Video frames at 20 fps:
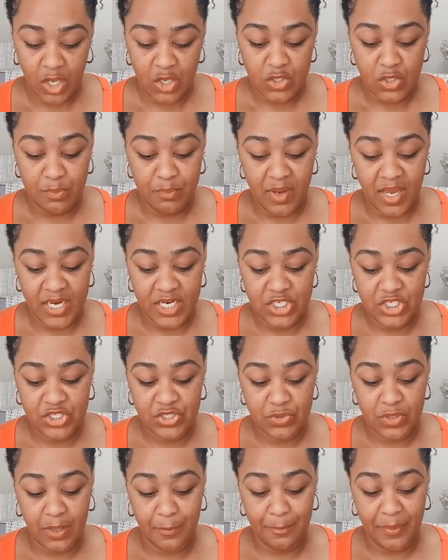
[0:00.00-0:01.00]
You manage
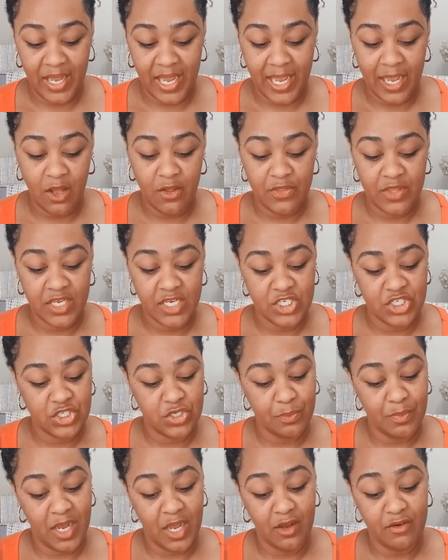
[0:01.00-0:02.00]
to compound the
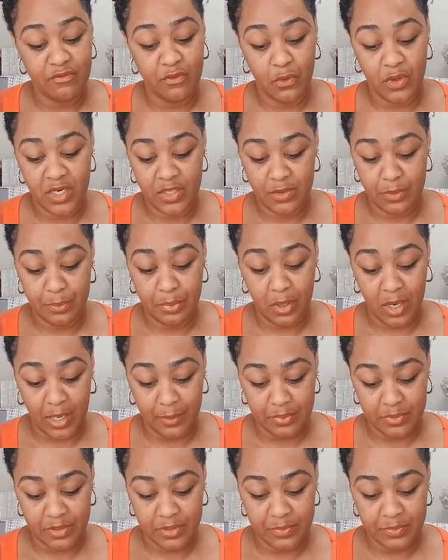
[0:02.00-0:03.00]
issue by avoiding the
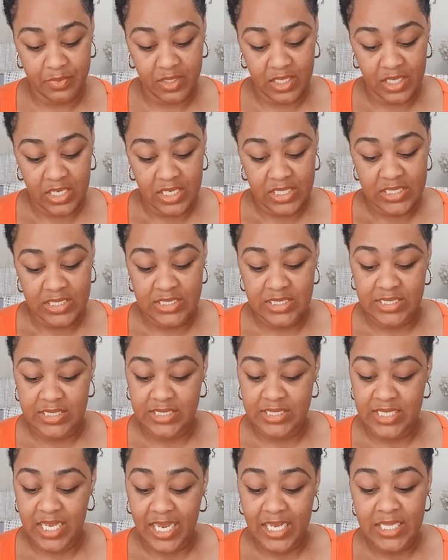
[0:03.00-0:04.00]
problem. This is
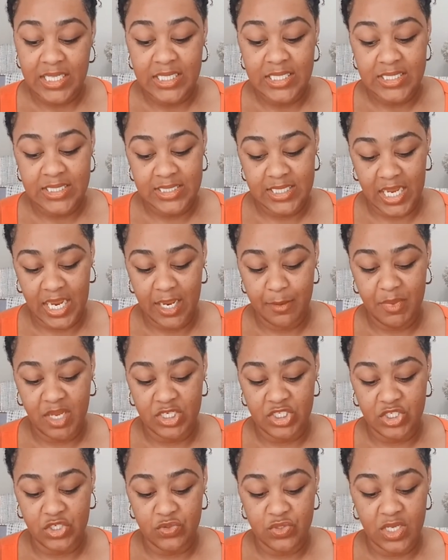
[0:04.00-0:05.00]
exactly the same
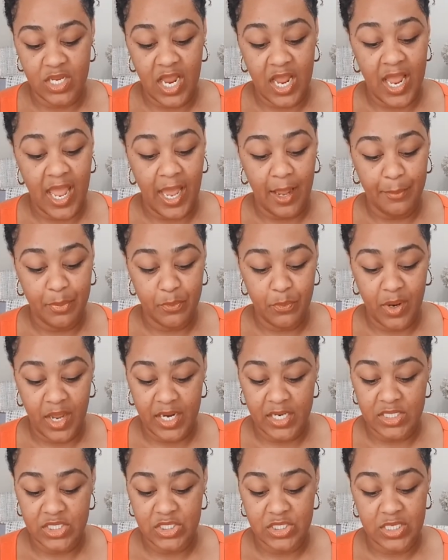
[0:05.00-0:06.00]
as using an
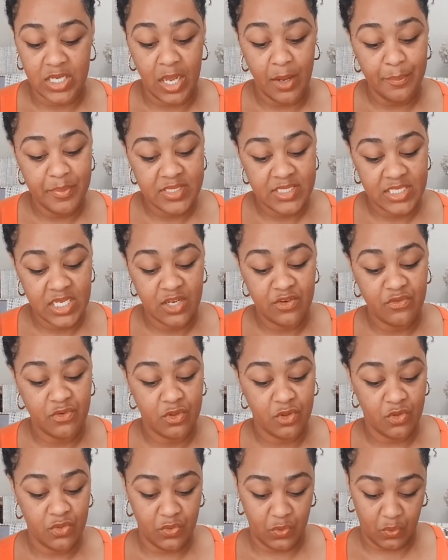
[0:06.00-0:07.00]
apparatus to compensate for
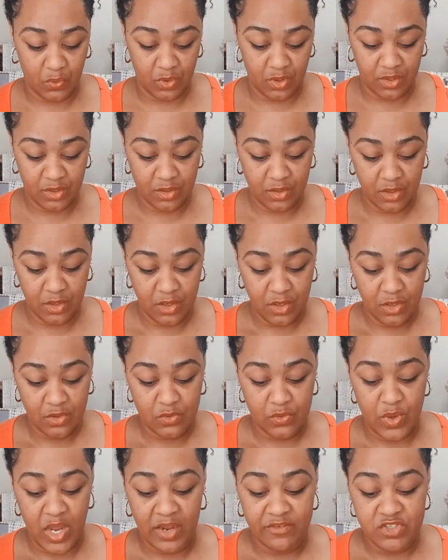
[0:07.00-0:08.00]
the thorn.
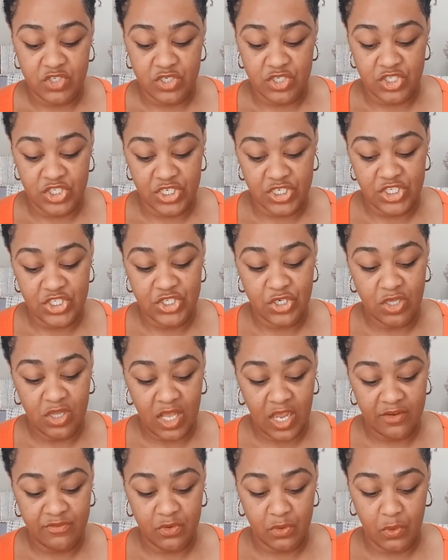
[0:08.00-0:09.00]
You have to adjust your
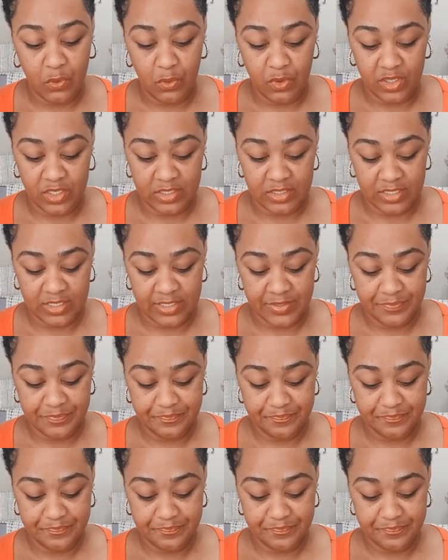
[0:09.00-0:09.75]
life accordingly.